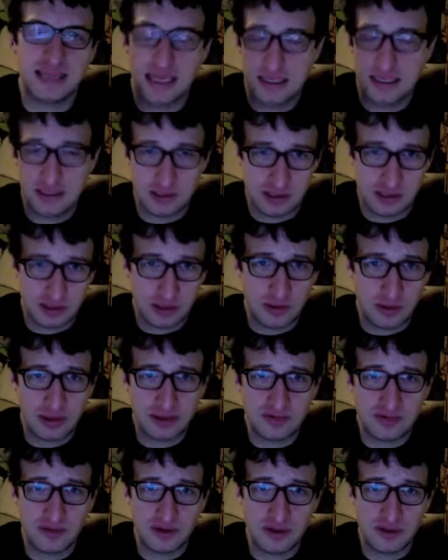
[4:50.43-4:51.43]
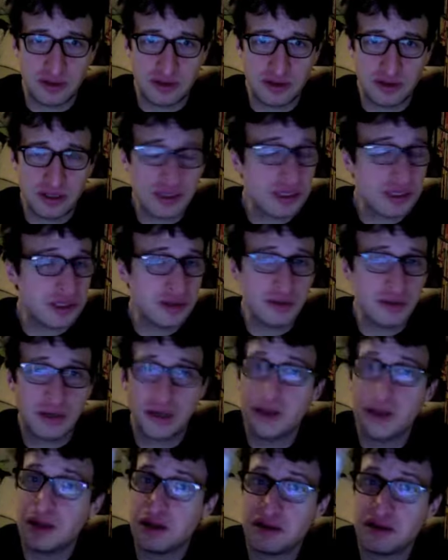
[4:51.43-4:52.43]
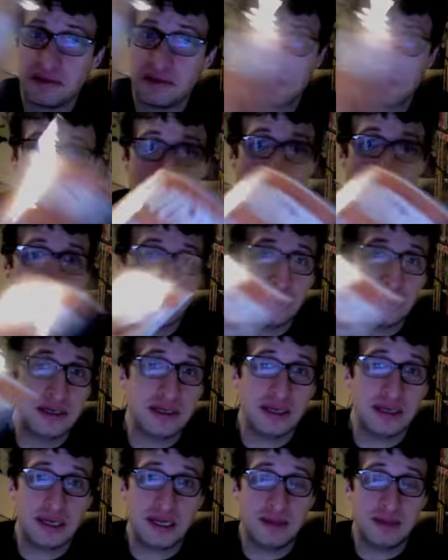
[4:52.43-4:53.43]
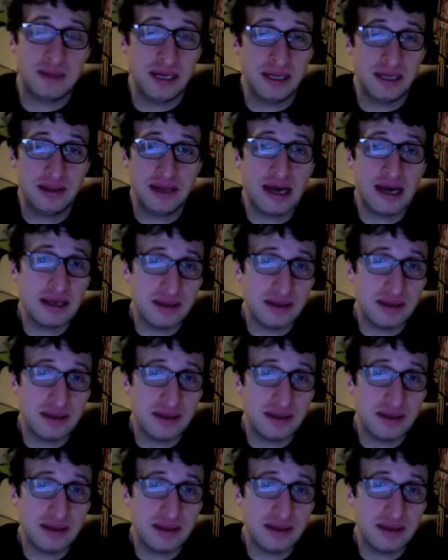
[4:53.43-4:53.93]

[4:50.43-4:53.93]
And it's going to go on for a 3rd issue. Totally digging it, man.